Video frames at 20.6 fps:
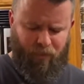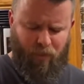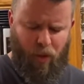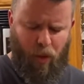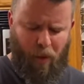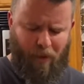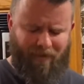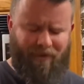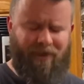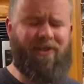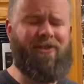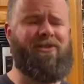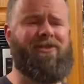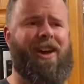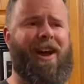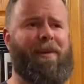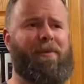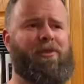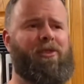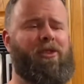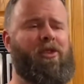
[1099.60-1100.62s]
This is
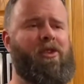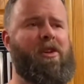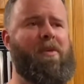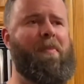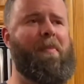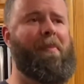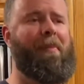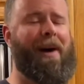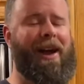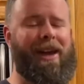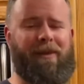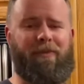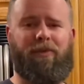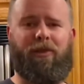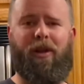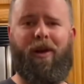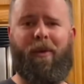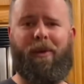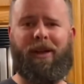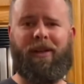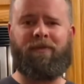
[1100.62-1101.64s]
absolutely
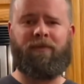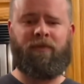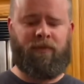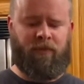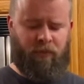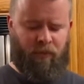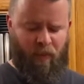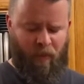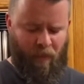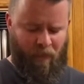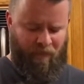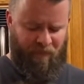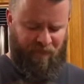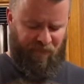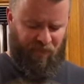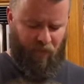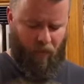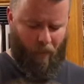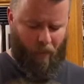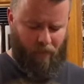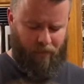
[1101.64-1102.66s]
mind-blowing.
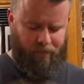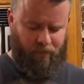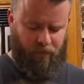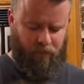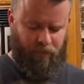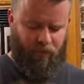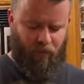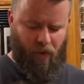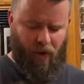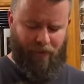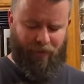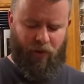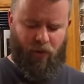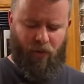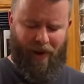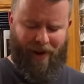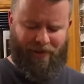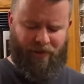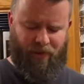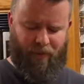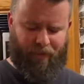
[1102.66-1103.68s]
If you
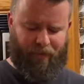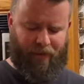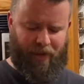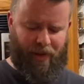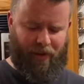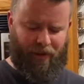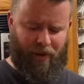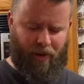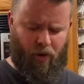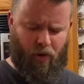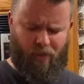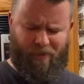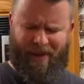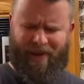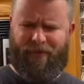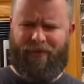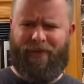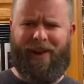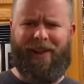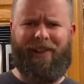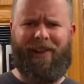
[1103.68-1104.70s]
had some homemade
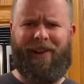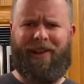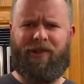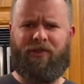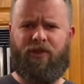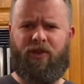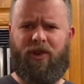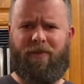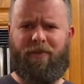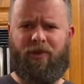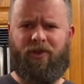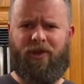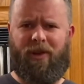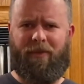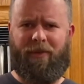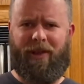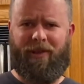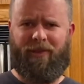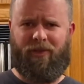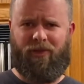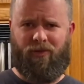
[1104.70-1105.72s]
vanilla ice cream or something
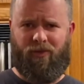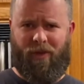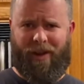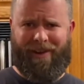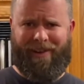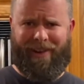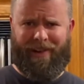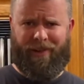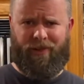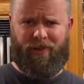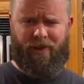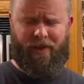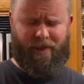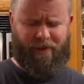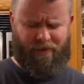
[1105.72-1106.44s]
like this right next to this,